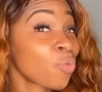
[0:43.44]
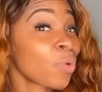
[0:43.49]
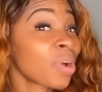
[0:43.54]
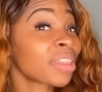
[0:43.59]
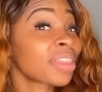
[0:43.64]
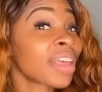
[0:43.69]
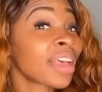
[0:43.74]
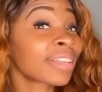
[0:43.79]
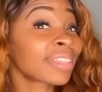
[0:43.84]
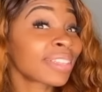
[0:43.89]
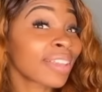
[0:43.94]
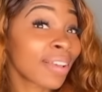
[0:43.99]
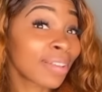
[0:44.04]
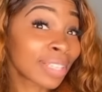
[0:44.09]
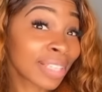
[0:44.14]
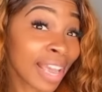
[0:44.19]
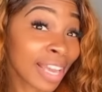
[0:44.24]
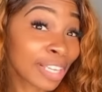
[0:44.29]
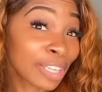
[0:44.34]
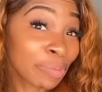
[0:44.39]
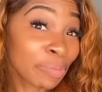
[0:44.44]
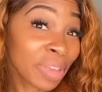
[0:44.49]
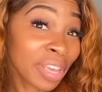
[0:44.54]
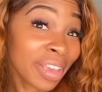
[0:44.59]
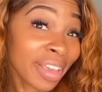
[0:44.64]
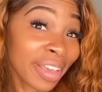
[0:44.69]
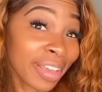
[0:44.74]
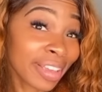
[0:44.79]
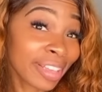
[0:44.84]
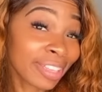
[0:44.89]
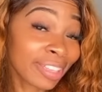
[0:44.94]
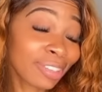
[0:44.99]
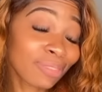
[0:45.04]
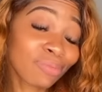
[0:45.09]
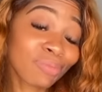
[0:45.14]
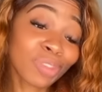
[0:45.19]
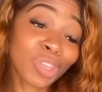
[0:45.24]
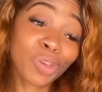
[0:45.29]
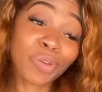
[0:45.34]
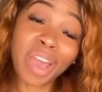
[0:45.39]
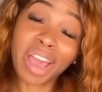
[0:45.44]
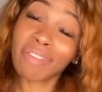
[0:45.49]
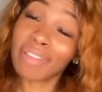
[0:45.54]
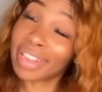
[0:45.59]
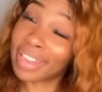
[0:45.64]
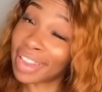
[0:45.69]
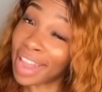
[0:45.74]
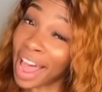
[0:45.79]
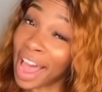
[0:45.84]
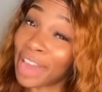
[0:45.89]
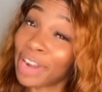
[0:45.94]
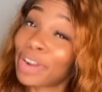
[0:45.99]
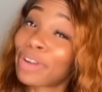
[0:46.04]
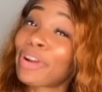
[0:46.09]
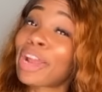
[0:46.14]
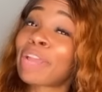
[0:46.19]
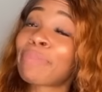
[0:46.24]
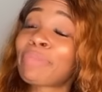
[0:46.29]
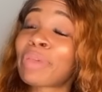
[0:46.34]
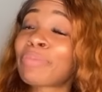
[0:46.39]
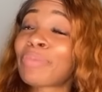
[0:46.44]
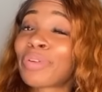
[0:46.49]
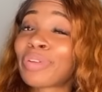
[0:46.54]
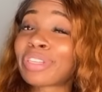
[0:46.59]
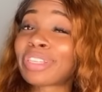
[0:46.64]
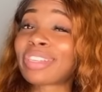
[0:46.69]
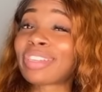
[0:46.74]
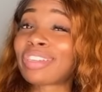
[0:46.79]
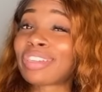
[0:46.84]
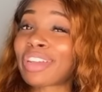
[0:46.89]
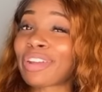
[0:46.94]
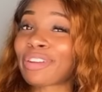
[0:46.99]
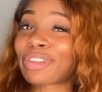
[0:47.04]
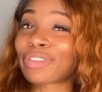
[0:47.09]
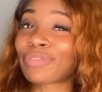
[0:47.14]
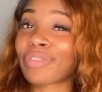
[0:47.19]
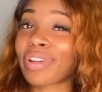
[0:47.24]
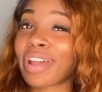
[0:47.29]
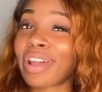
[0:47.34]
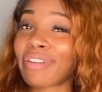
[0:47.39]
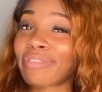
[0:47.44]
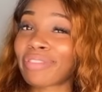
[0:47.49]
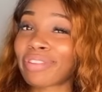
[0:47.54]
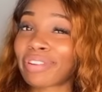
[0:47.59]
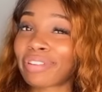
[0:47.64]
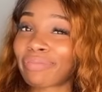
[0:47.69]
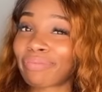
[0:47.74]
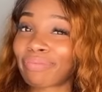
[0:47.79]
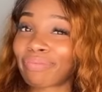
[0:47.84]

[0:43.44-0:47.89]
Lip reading: What that sounds like to me is you have a lot of great memories to cherish forever.